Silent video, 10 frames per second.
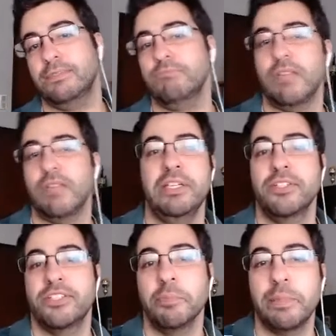I mean, you're
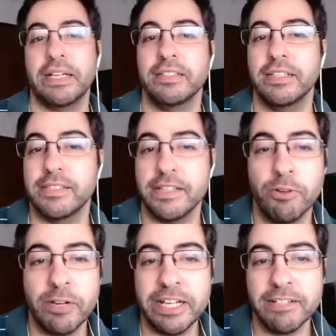still picking this in
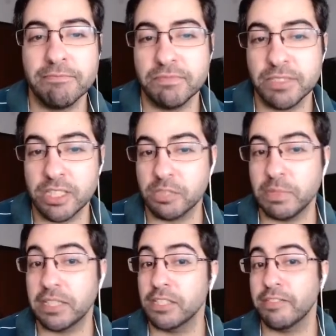arena just
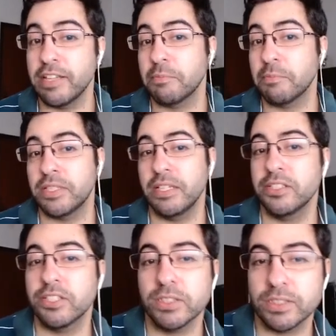because of that
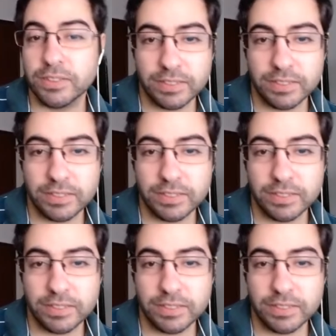potential.